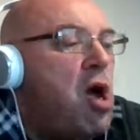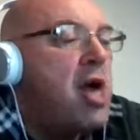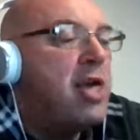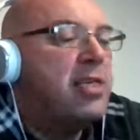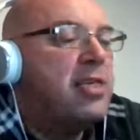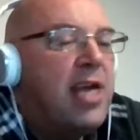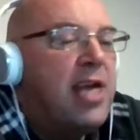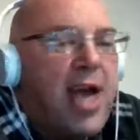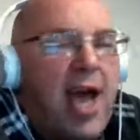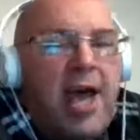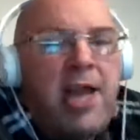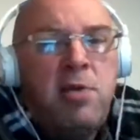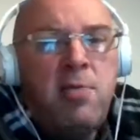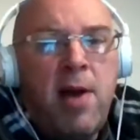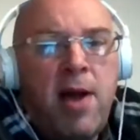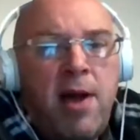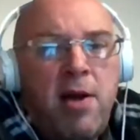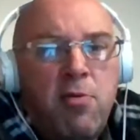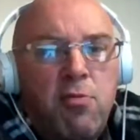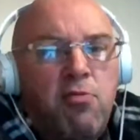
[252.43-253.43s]
Right.
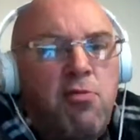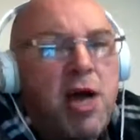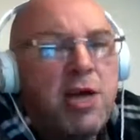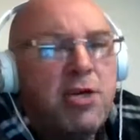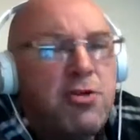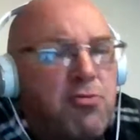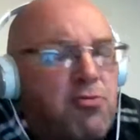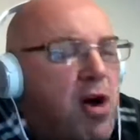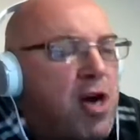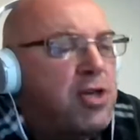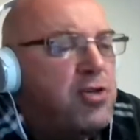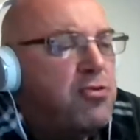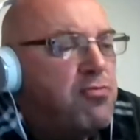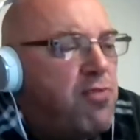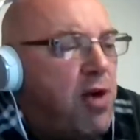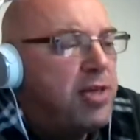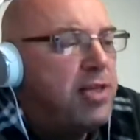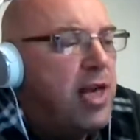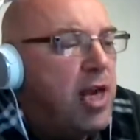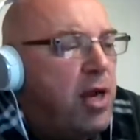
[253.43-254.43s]
Anyway, right.
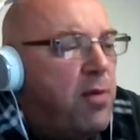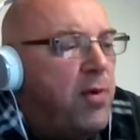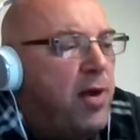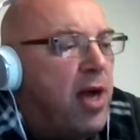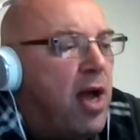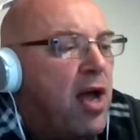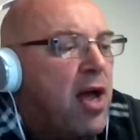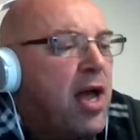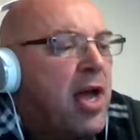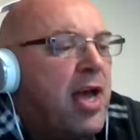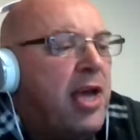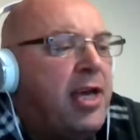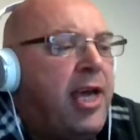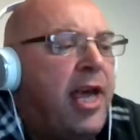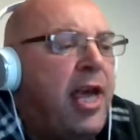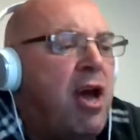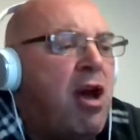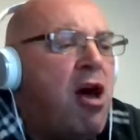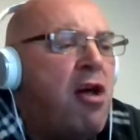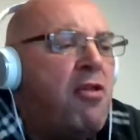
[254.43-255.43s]
Here we go.
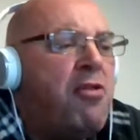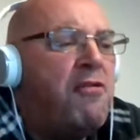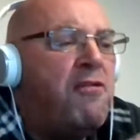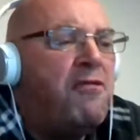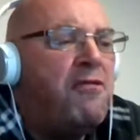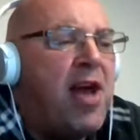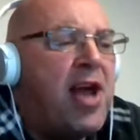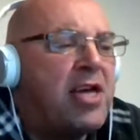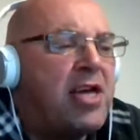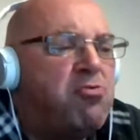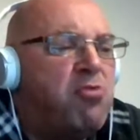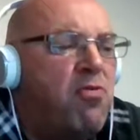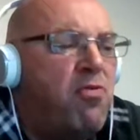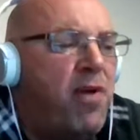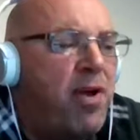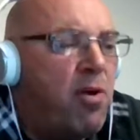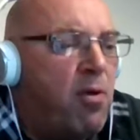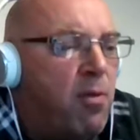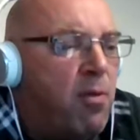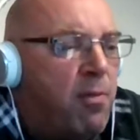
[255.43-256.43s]
King Arthur facts
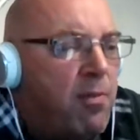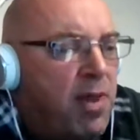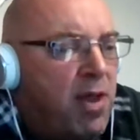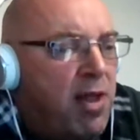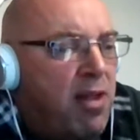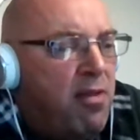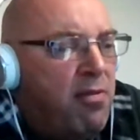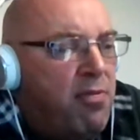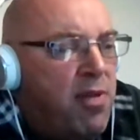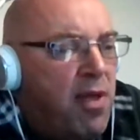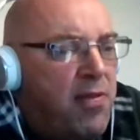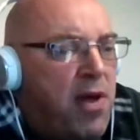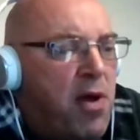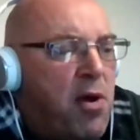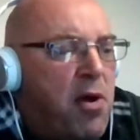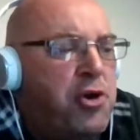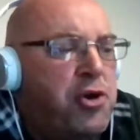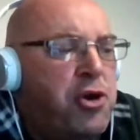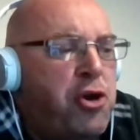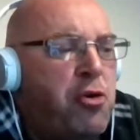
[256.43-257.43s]
reveal that
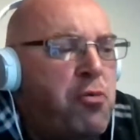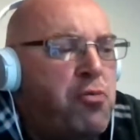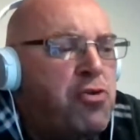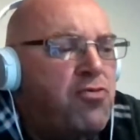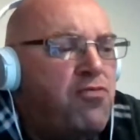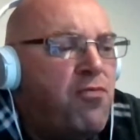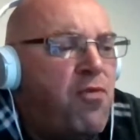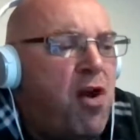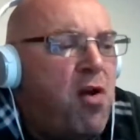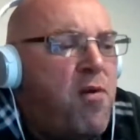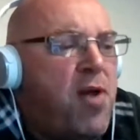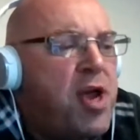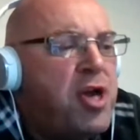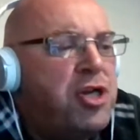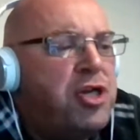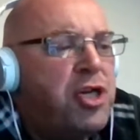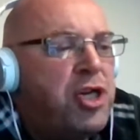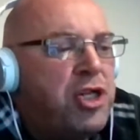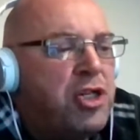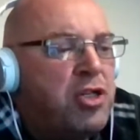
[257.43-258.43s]
there are numerous
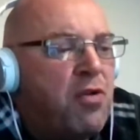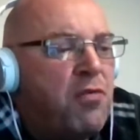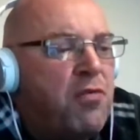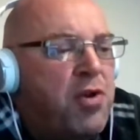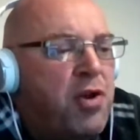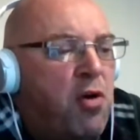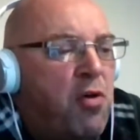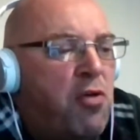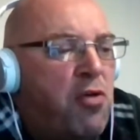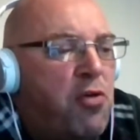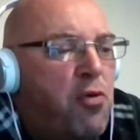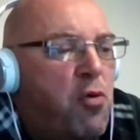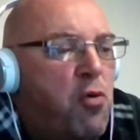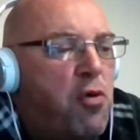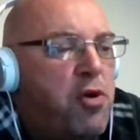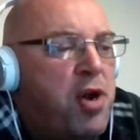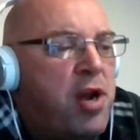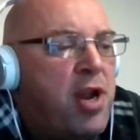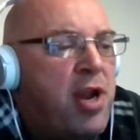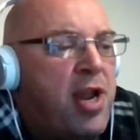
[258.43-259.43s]
variations of the
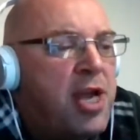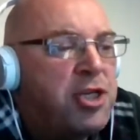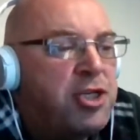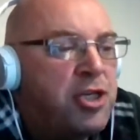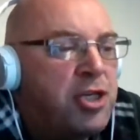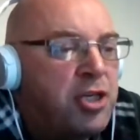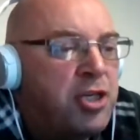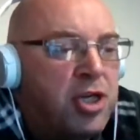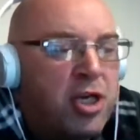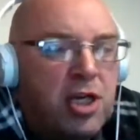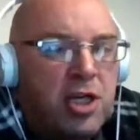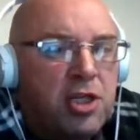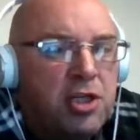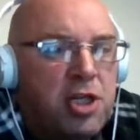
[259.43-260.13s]
Arthurian legend.